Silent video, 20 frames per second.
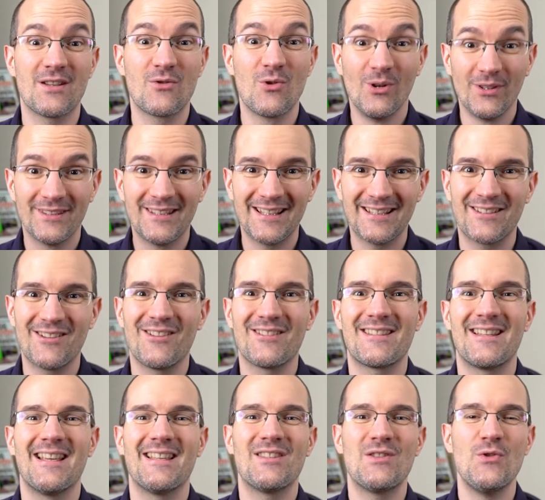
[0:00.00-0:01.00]
content
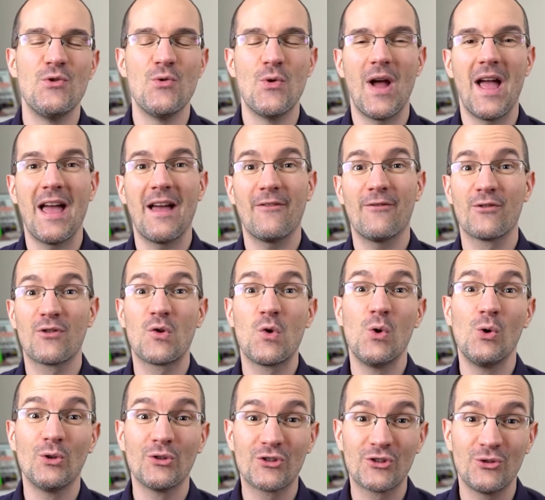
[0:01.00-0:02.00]
assets, you have
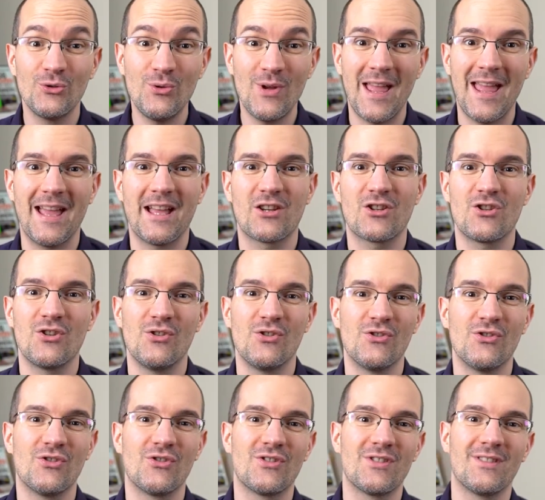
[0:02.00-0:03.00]
calls to
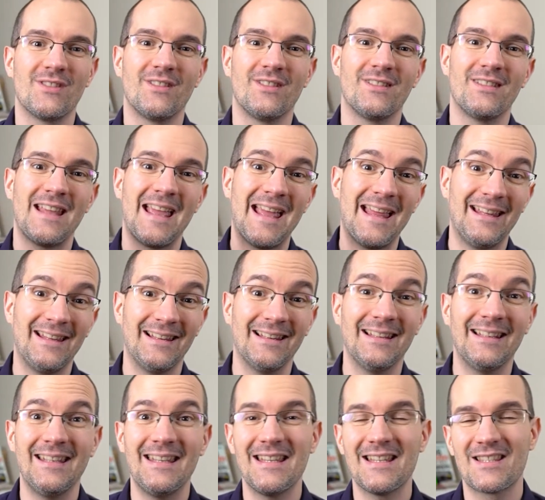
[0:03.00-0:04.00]
actions and
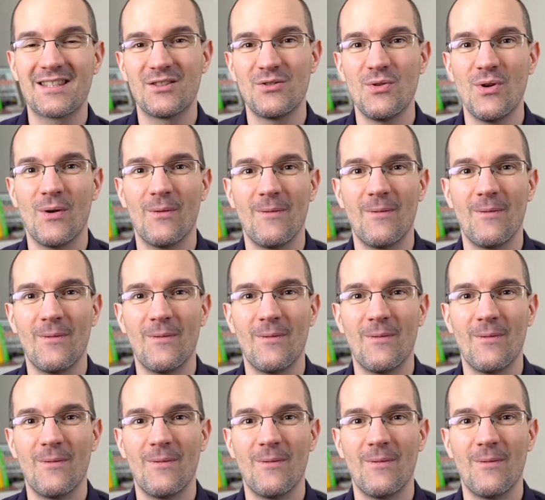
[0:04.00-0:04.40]
links to your